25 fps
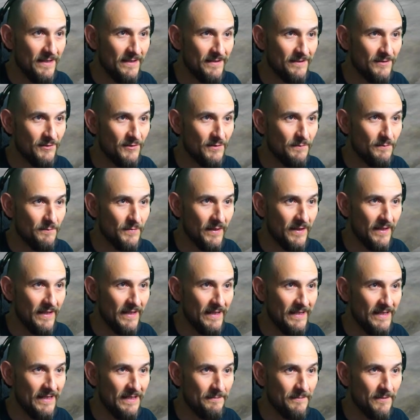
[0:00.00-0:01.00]
And yes,
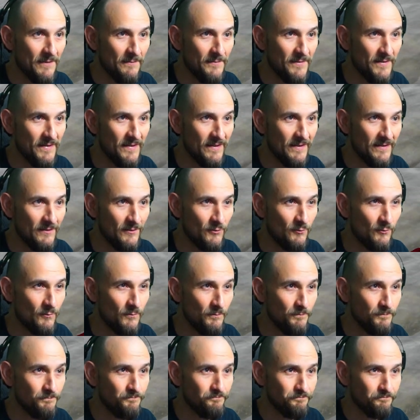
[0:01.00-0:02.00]
then it just doesn't stay
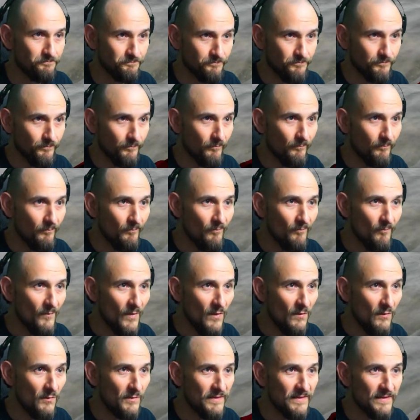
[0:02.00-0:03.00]
out that they also swim
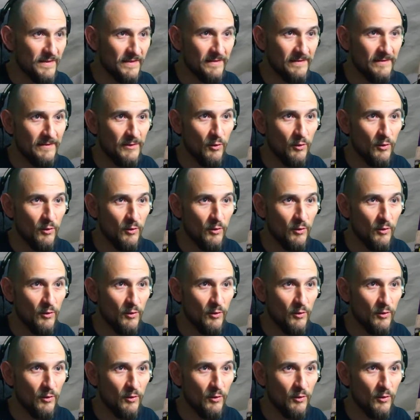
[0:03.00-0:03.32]
away.